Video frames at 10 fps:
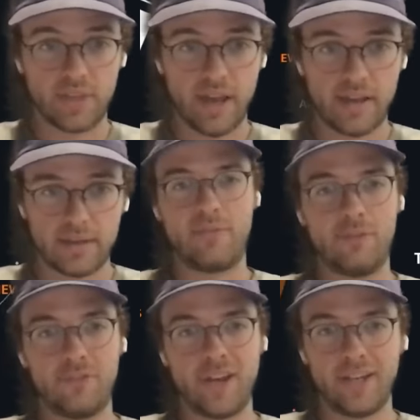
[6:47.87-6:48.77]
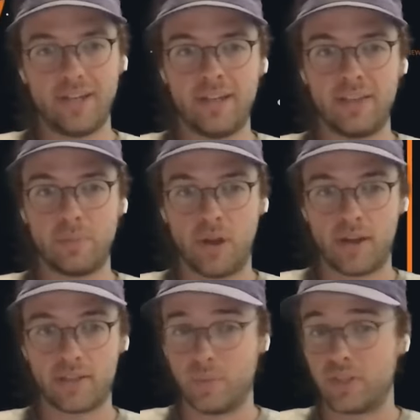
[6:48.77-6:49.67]
of that, if you find any of the
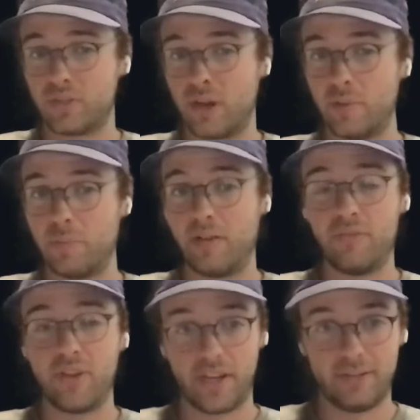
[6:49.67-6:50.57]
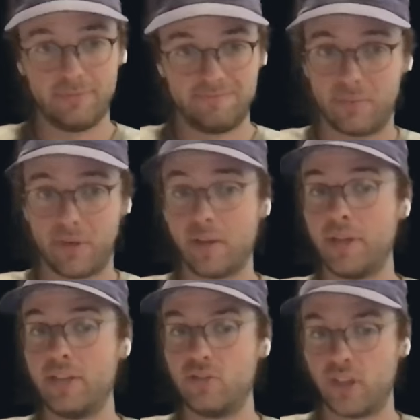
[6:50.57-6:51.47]
products that we described above funny, I
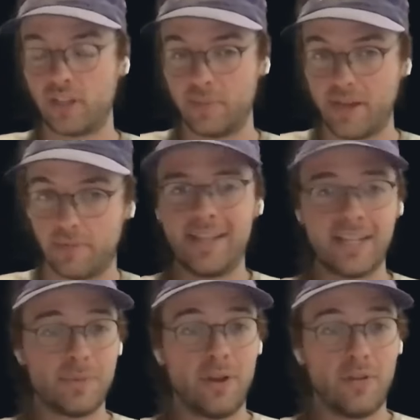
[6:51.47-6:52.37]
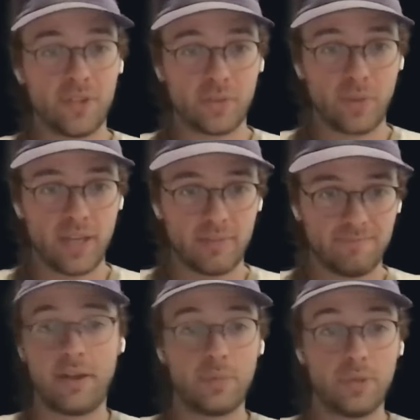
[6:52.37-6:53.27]
recommend you check them out. And that's been all for this week.
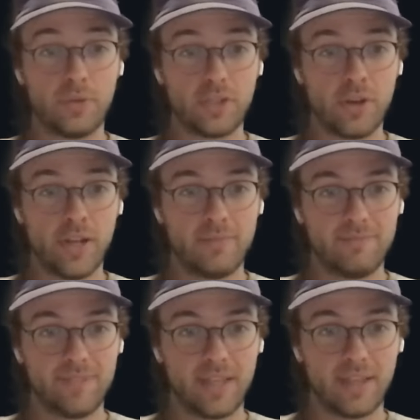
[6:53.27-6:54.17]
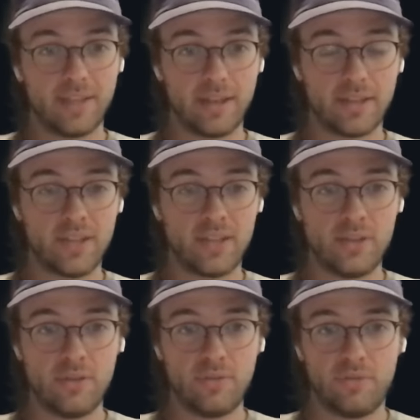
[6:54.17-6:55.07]
I hope you enjoyed, and stay
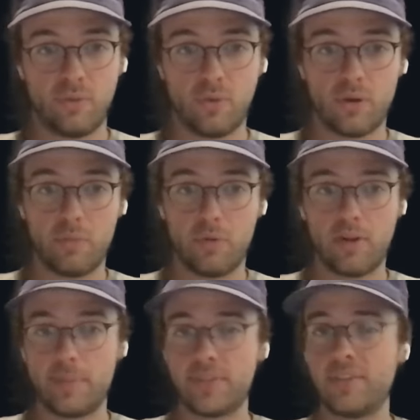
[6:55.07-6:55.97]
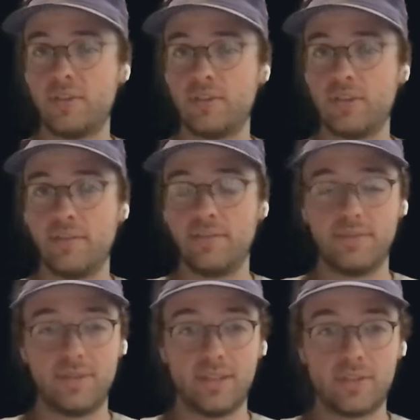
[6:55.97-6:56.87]
tuned for more episodes of
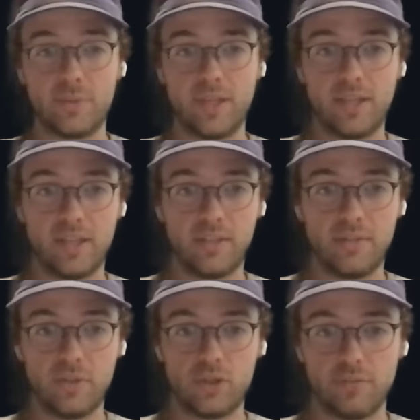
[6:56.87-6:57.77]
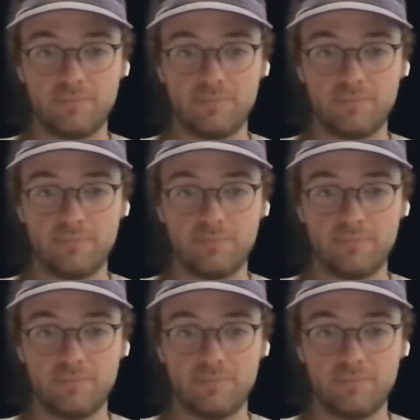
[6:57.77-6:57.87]
This Week in the Future.